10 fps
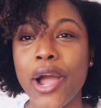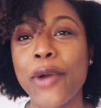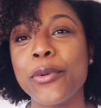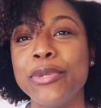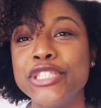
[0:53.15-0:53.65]

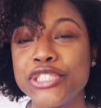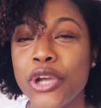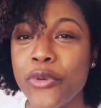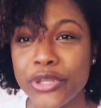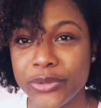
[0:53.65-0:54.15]
I will be
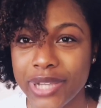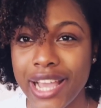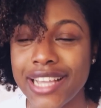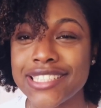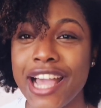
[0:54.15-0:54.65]
showing you
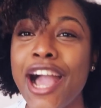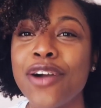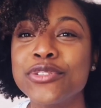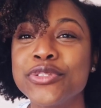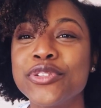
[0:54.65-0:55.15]
guys
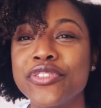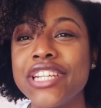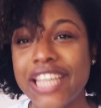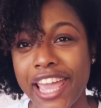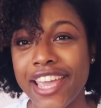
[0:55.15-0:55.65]
how to
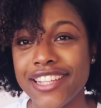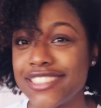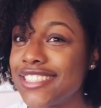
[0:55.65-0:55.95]
create